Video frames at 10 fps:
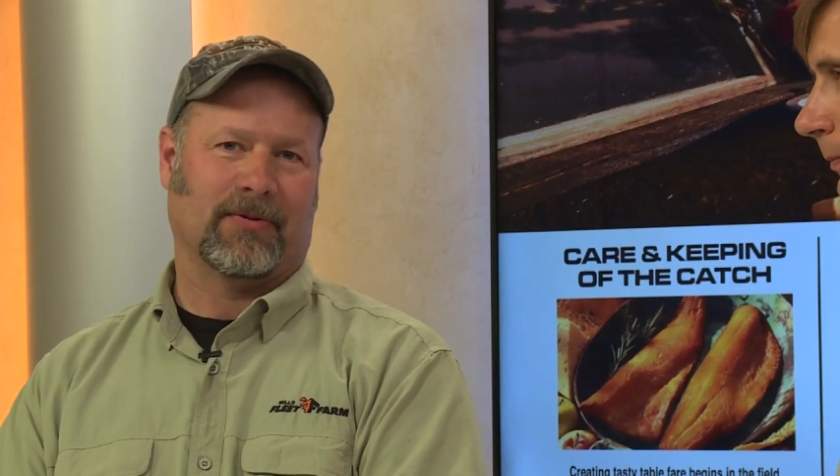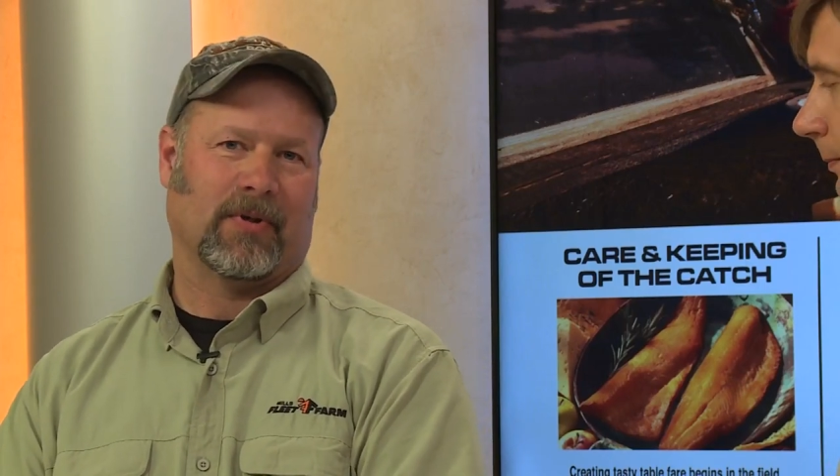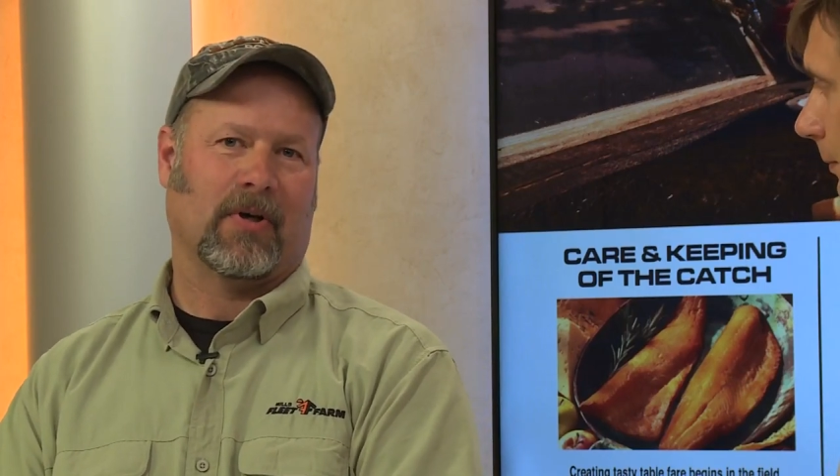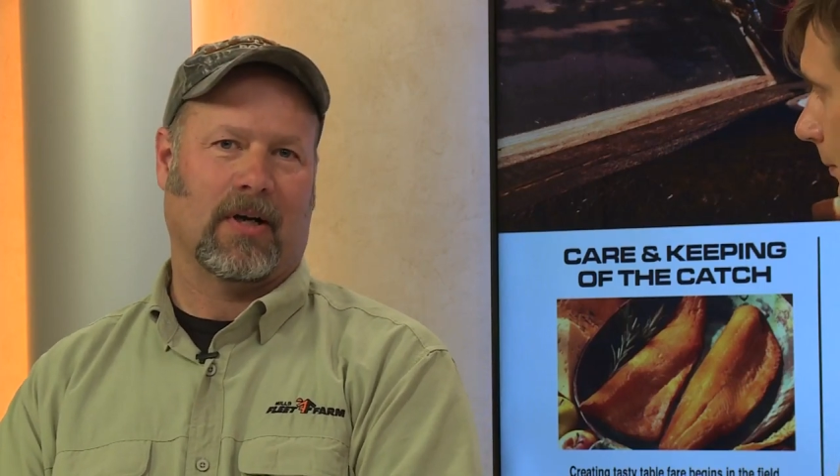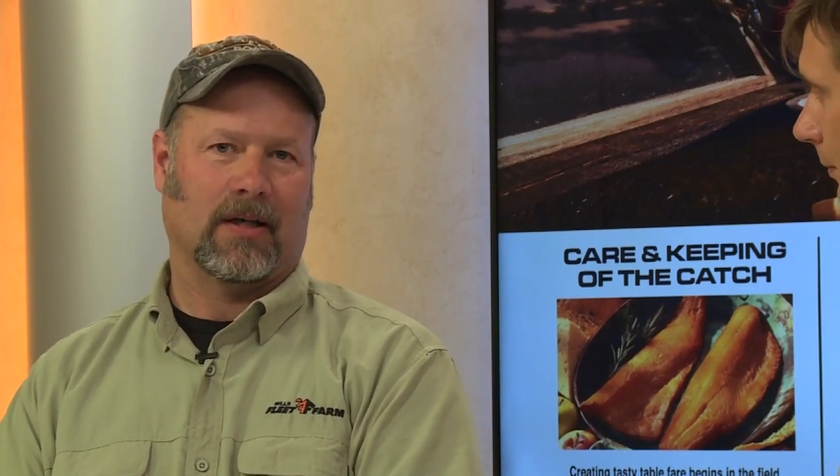we
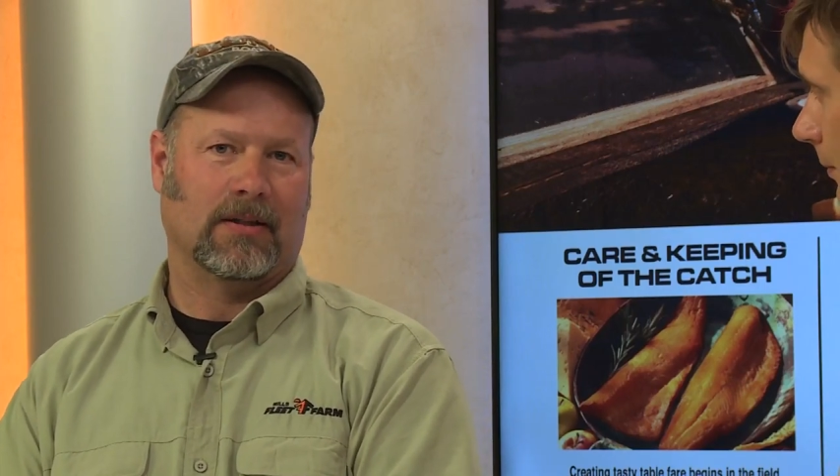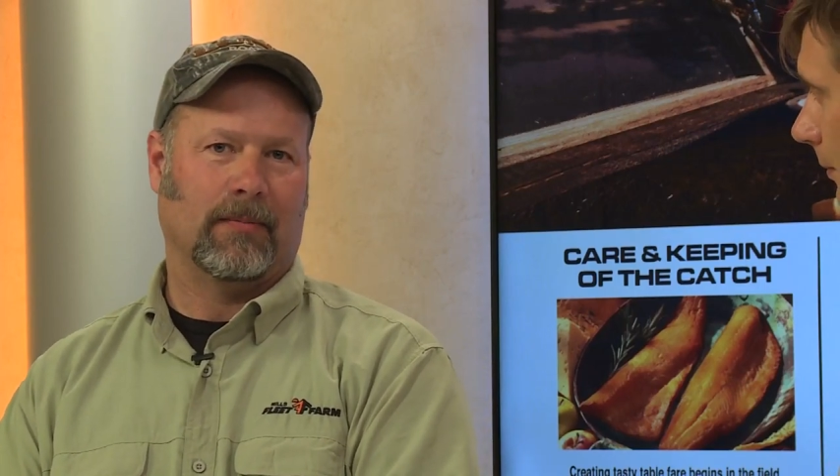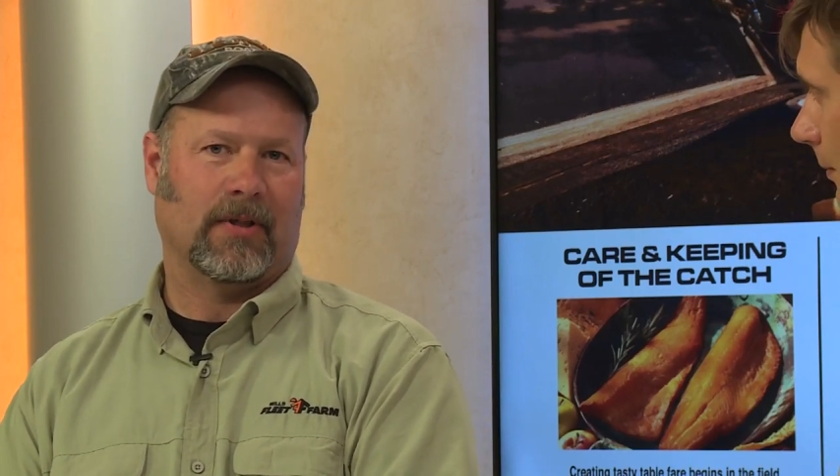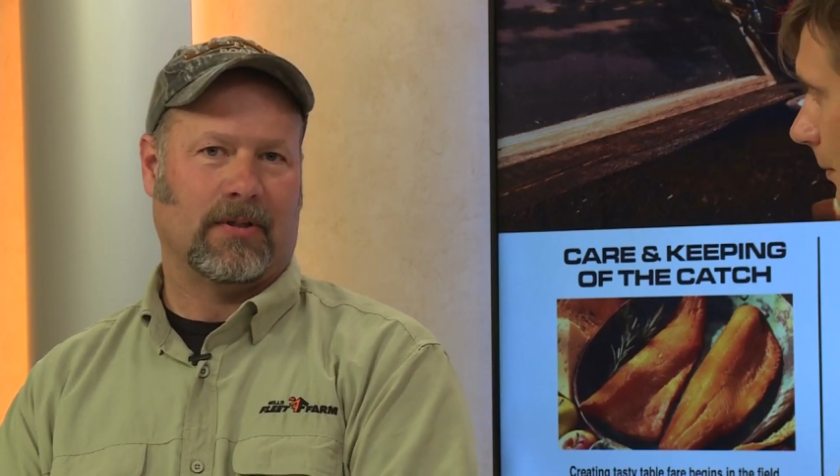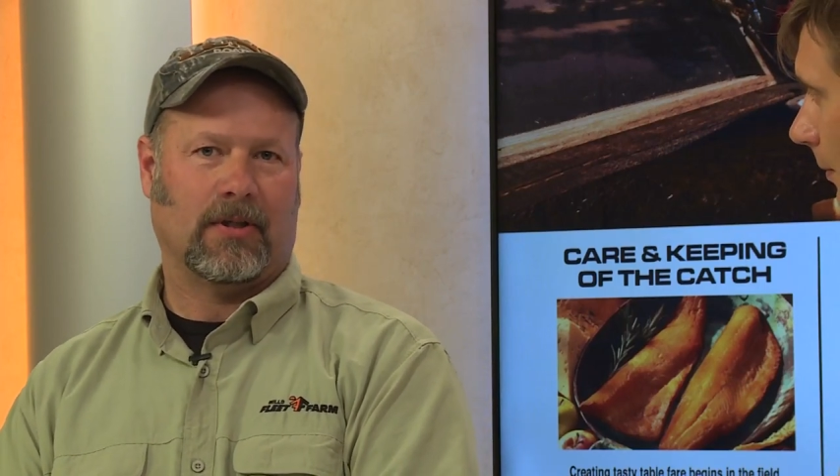caught our
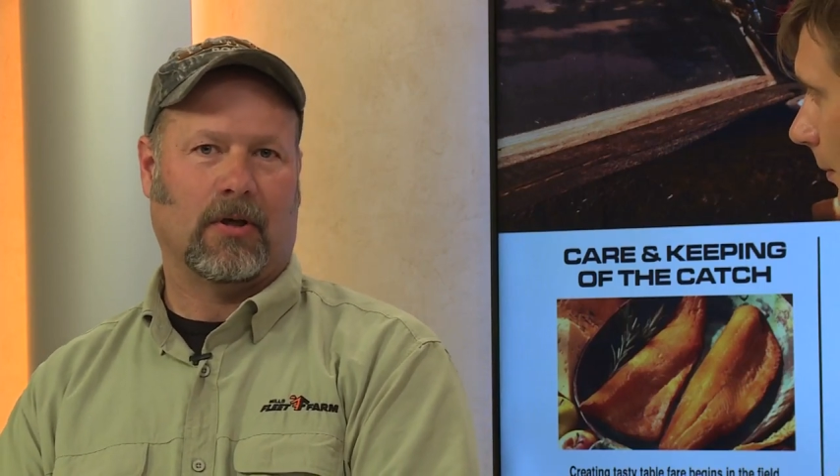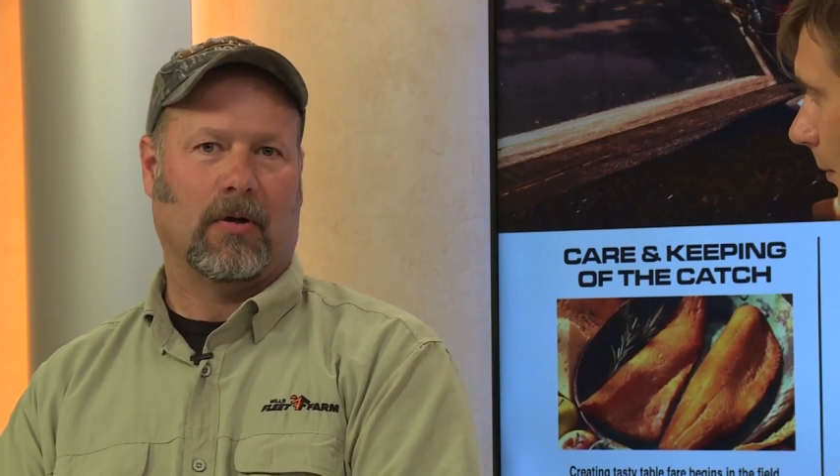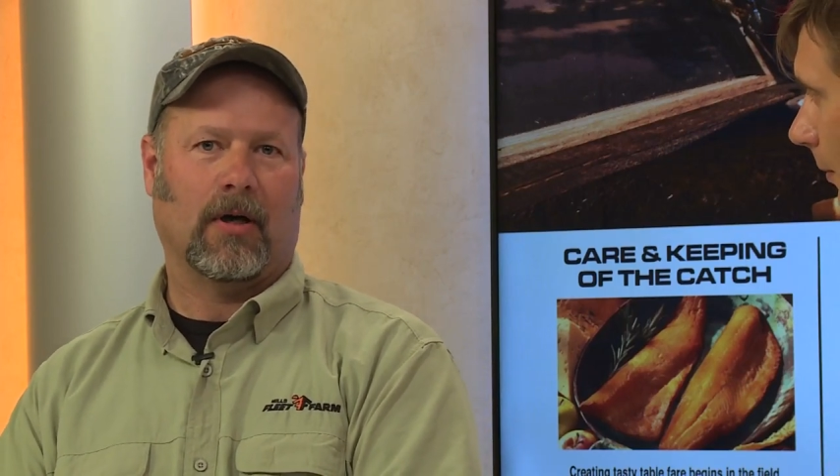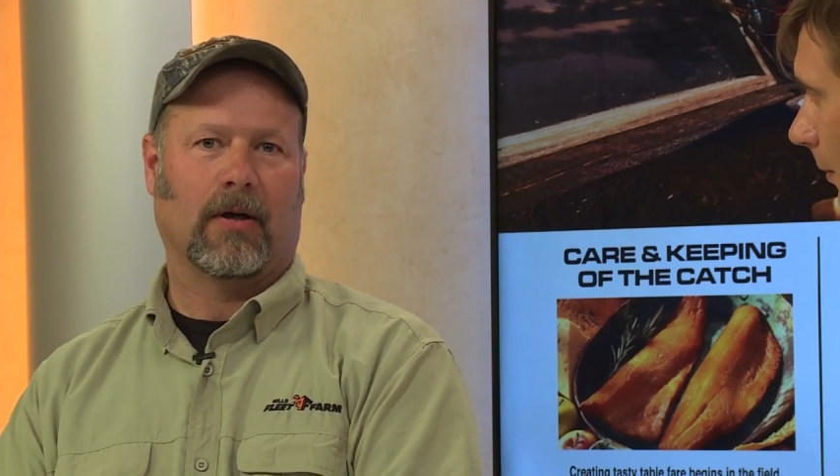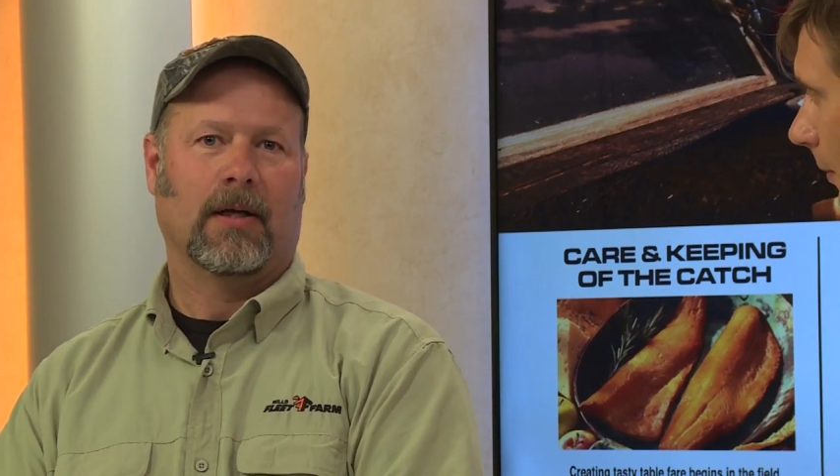limit, you
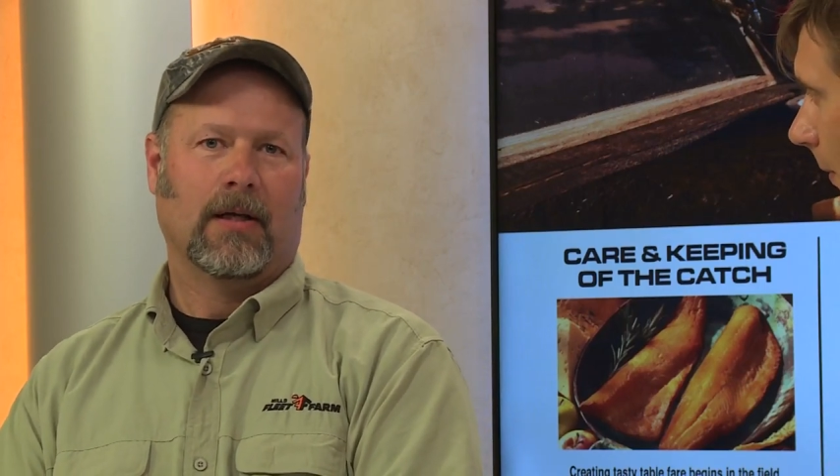know,